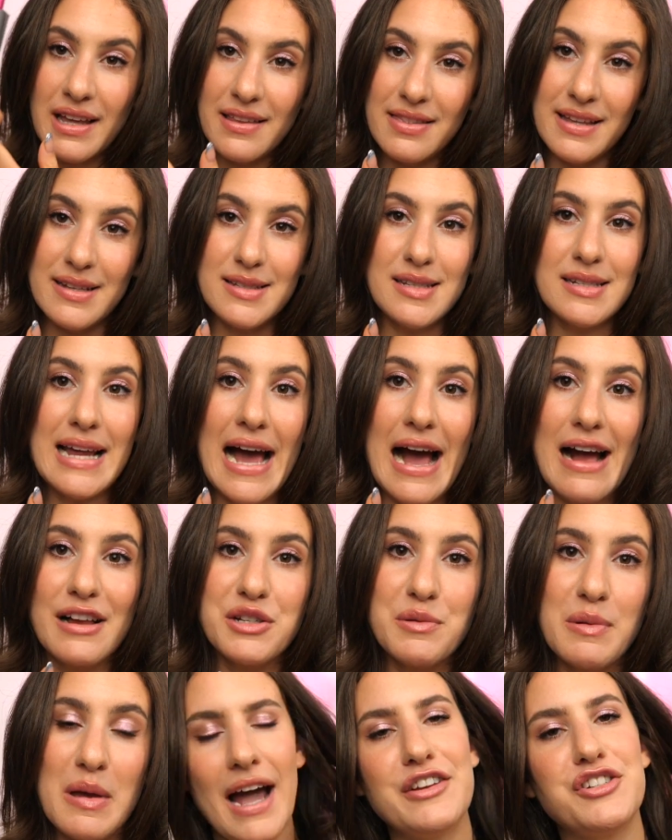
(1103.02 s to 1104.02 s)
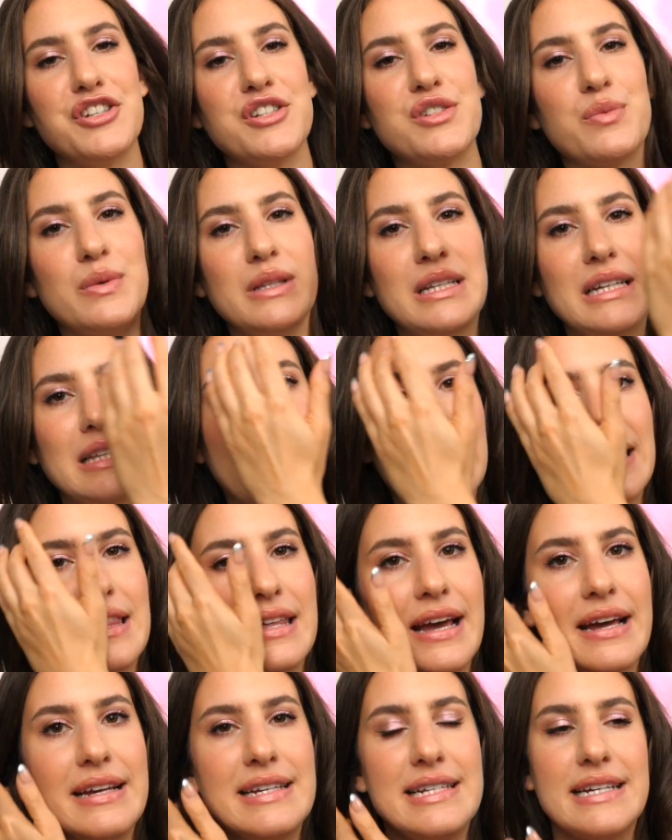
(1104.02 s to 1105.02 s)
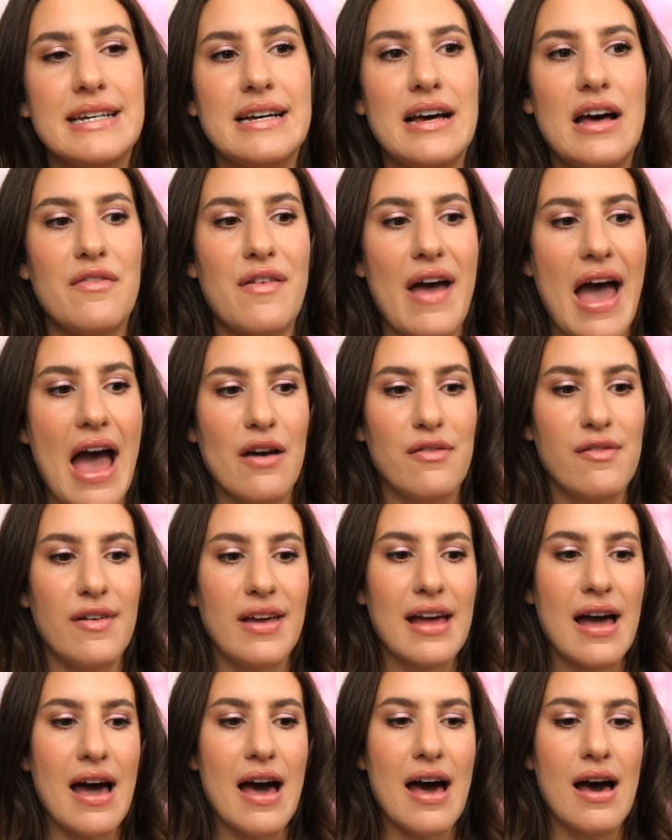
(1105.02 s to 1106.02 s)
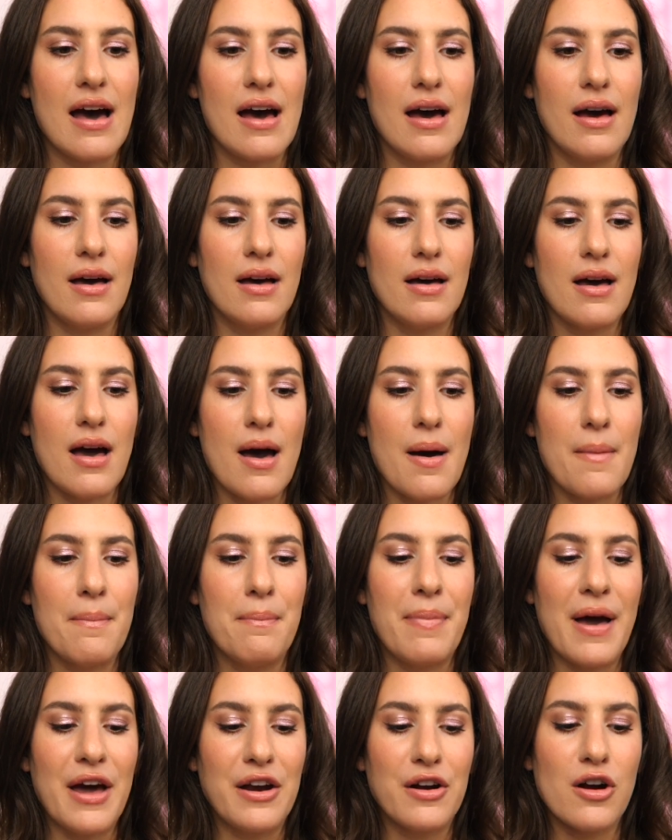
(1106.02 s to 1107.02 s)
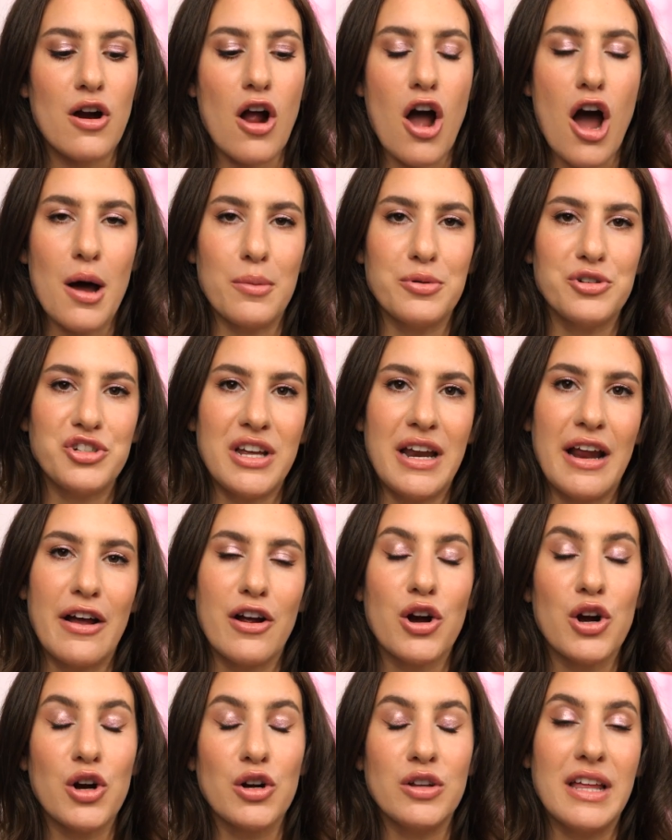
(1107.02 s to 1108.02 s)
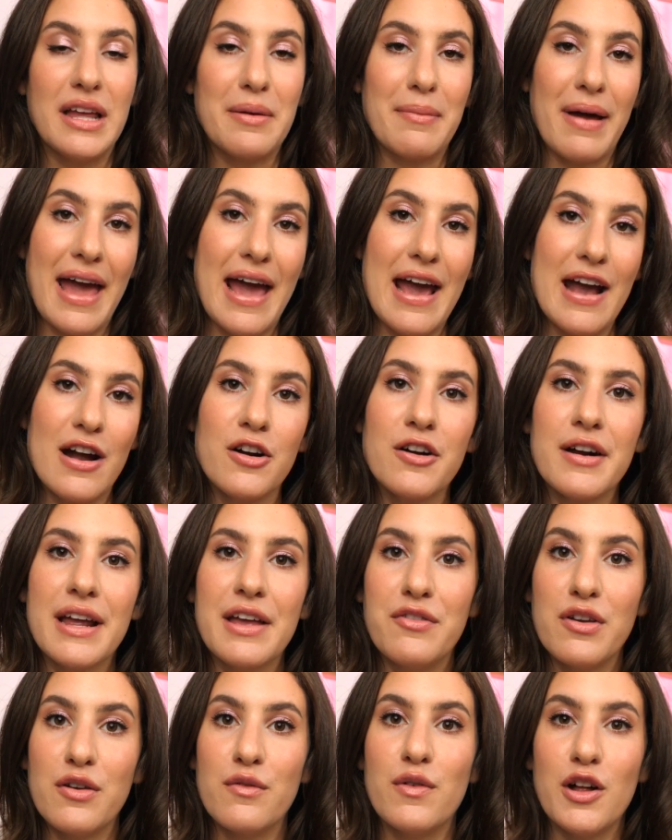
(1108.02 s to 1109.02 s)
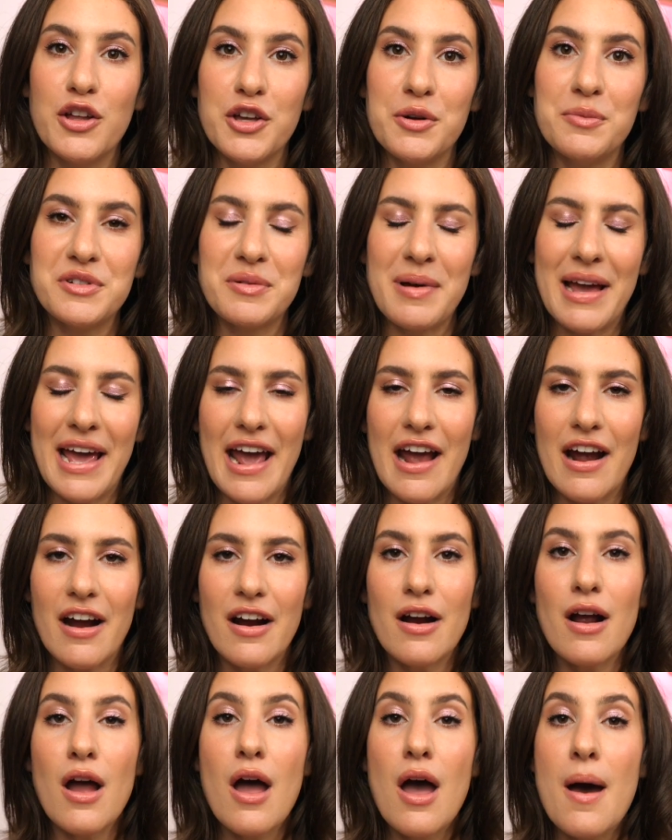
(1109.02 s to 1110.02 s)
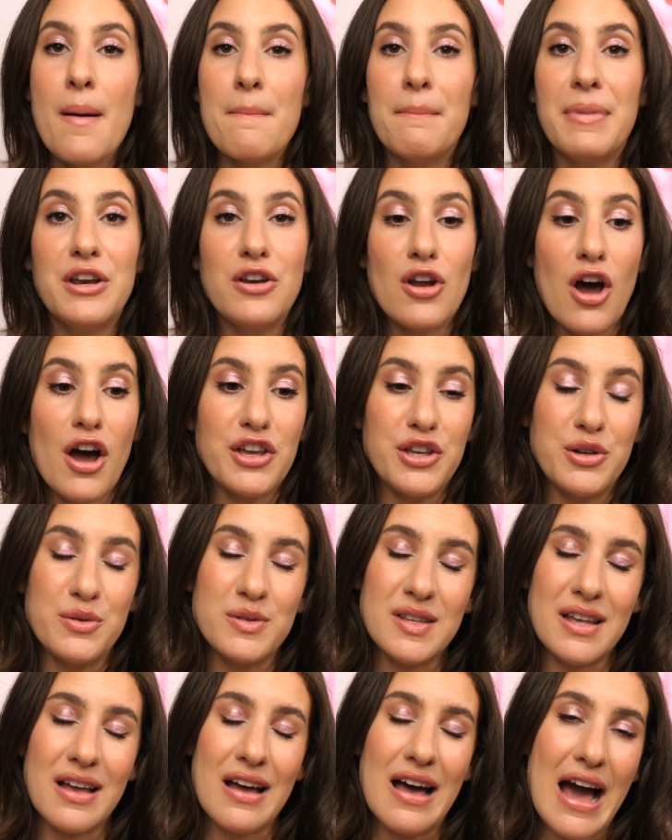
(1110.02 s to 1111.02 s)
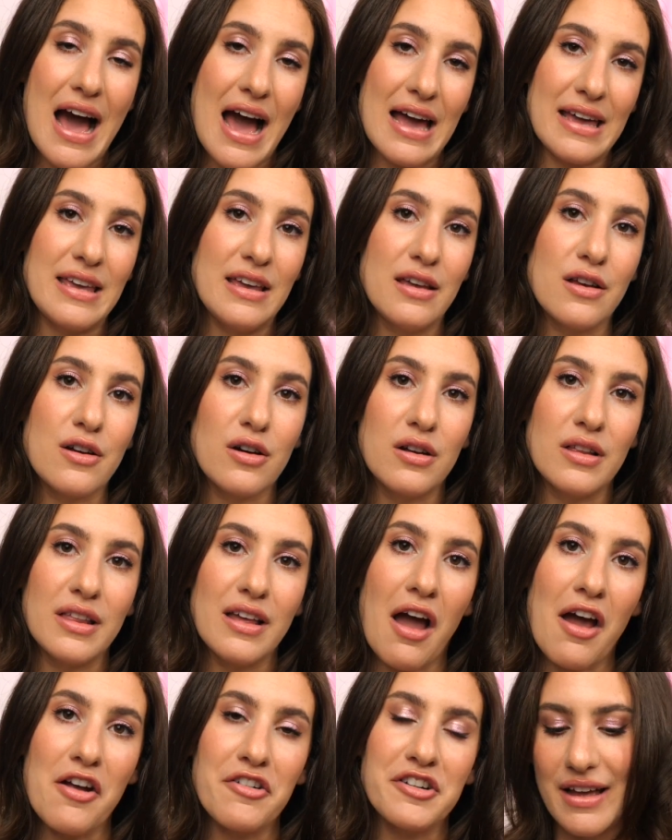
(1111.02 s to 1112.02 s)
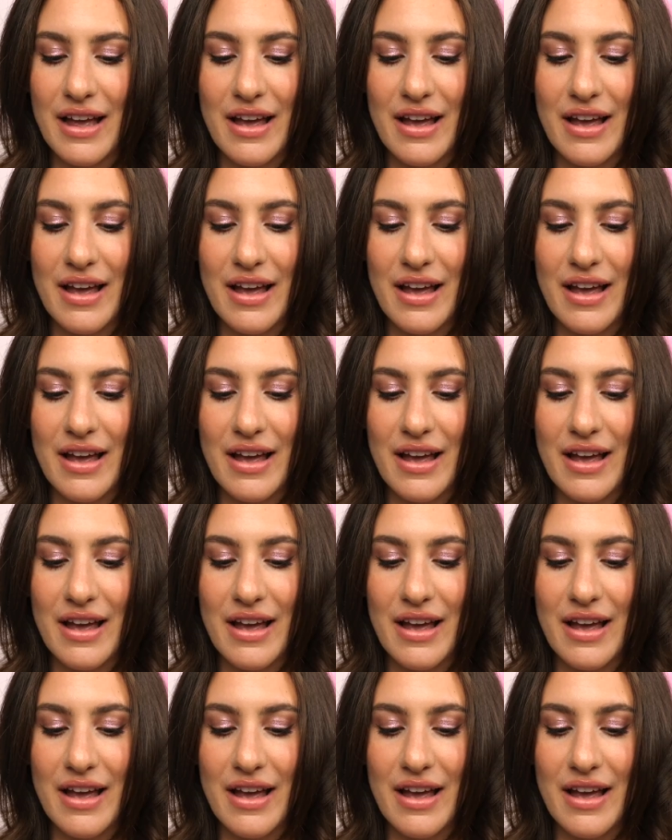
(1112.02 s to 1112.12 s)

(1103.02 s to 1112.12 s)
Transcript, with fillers: this attachment. I just really like the idea of having a, a better option at curling my hair or giving volume to my hair, but not using a high heat curling iron.